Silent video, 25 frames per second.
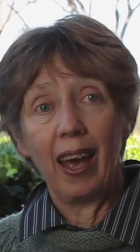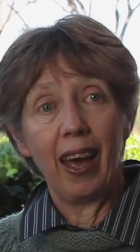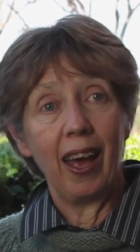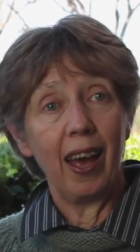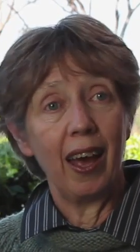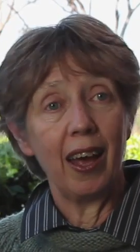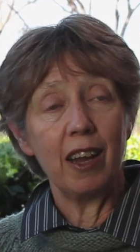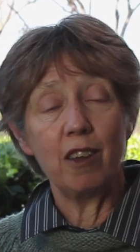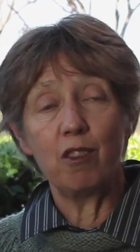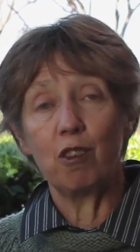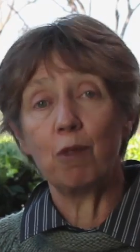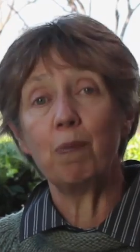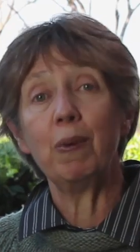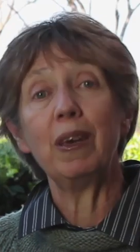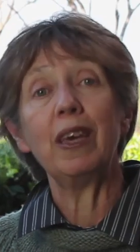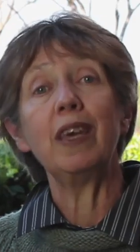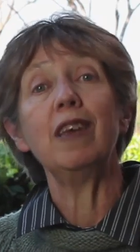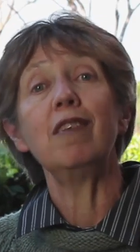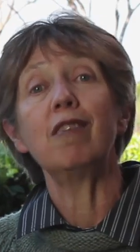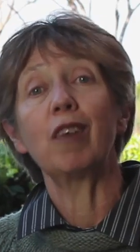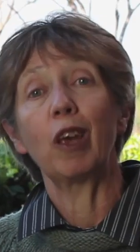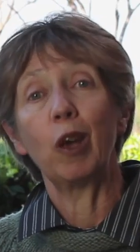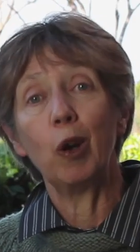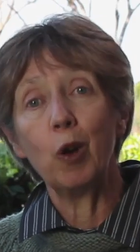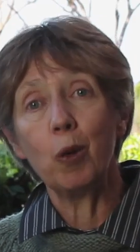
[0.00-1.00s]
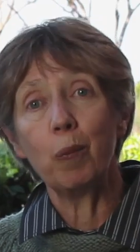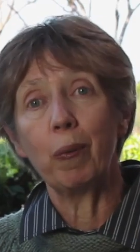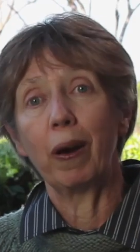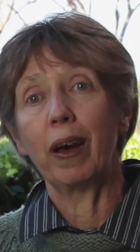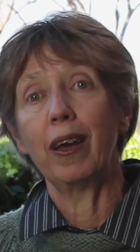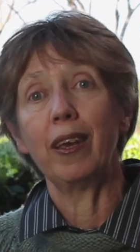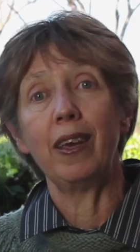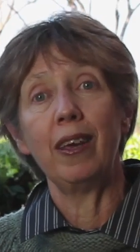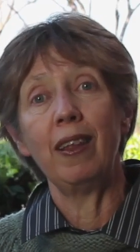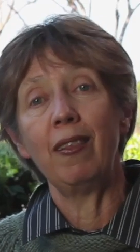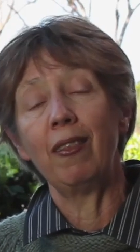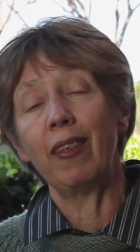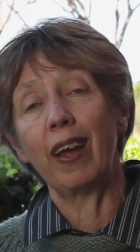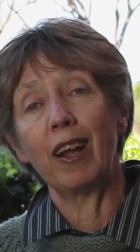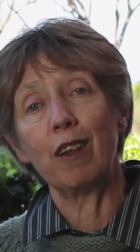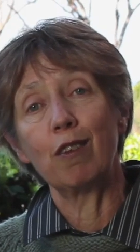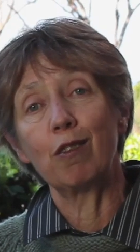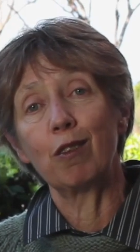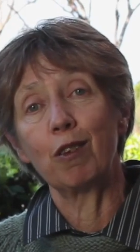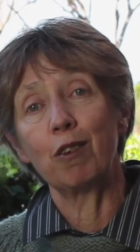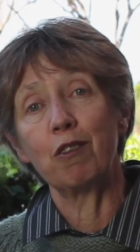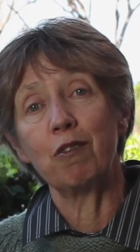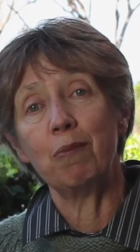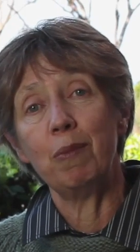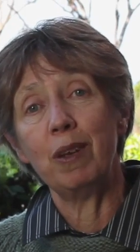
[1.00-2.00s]
uh, to be his helper in that
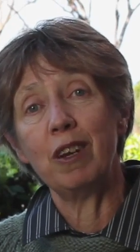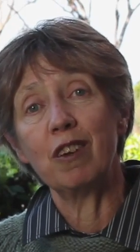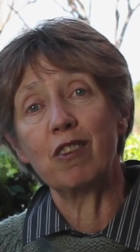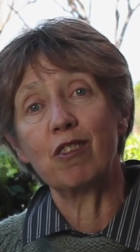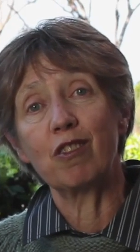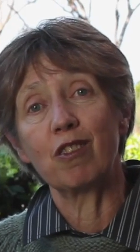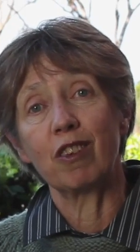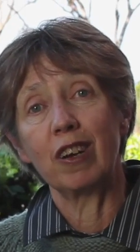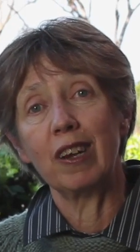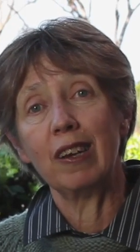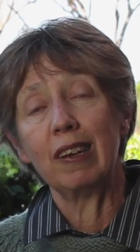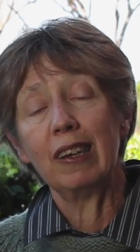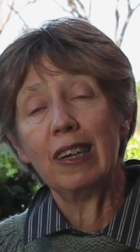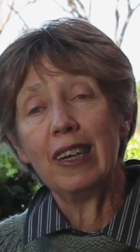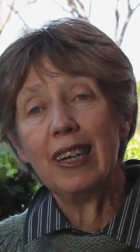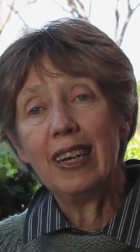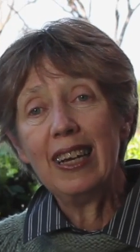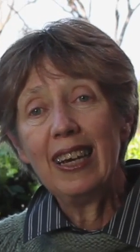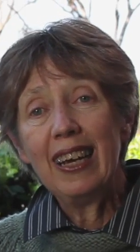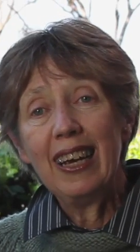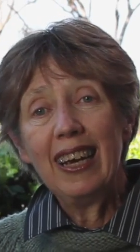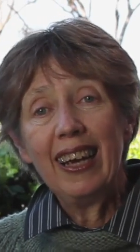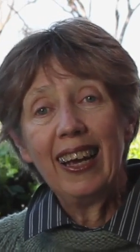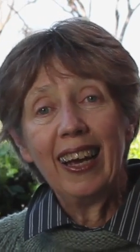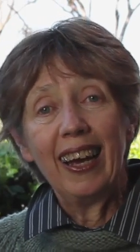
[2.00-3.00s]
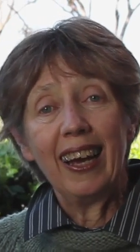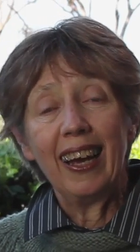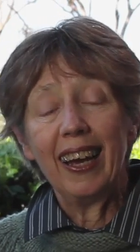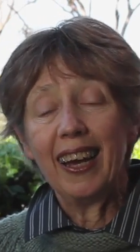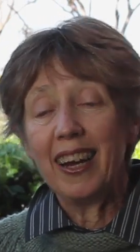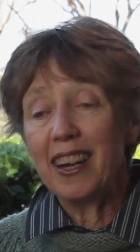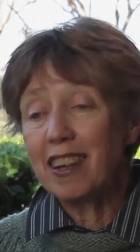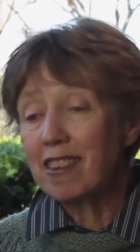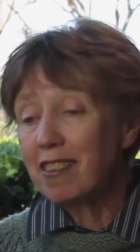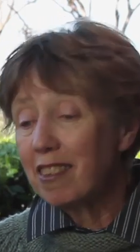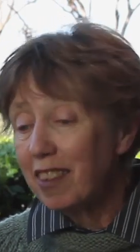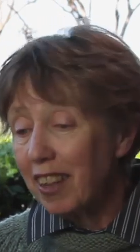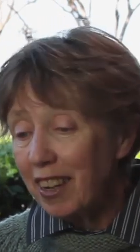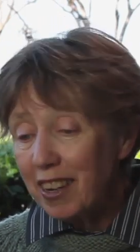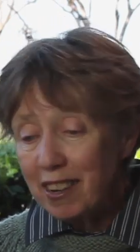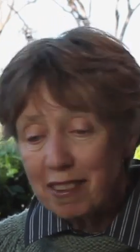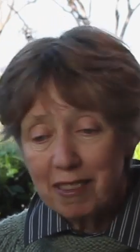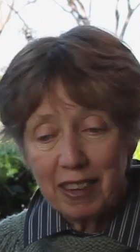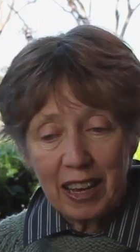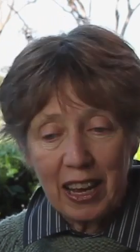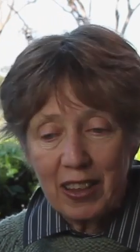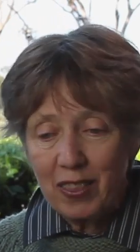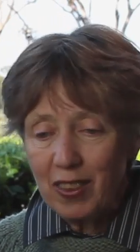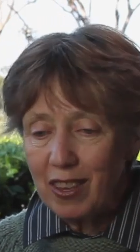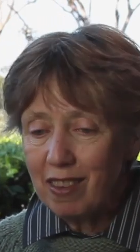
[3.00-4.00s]
sort of ministry. And as, and
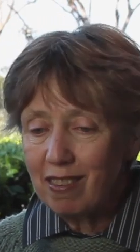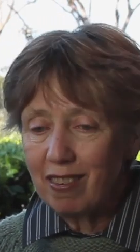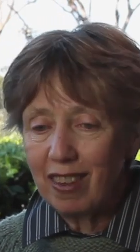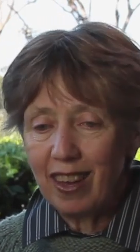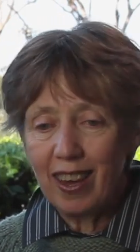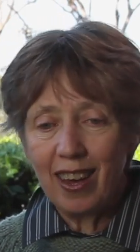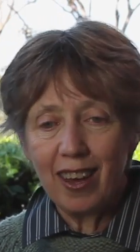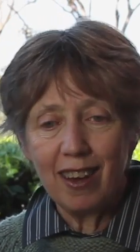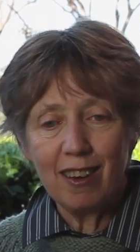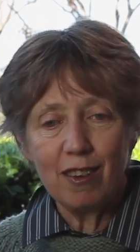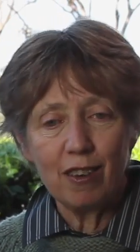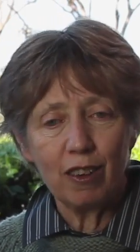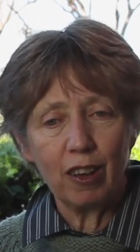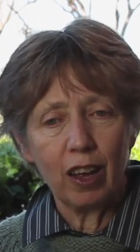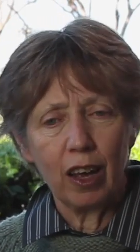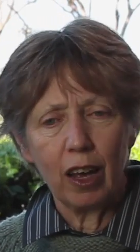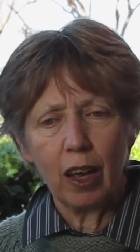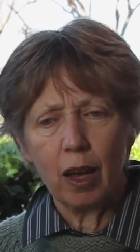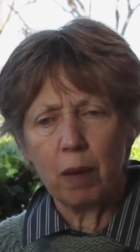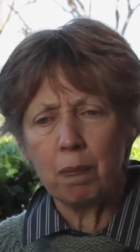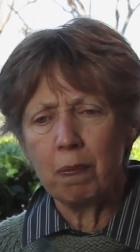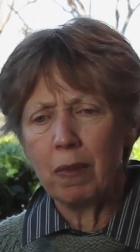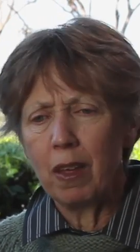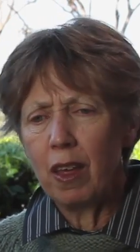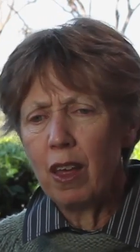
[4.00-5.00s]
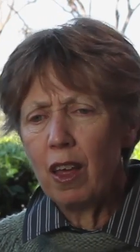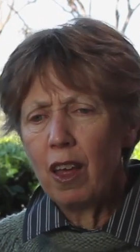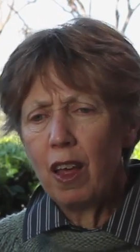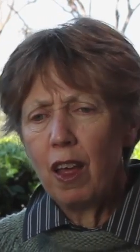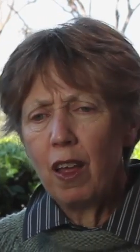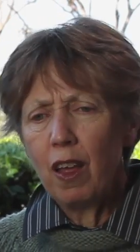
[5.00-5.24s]
as Kathy said, um,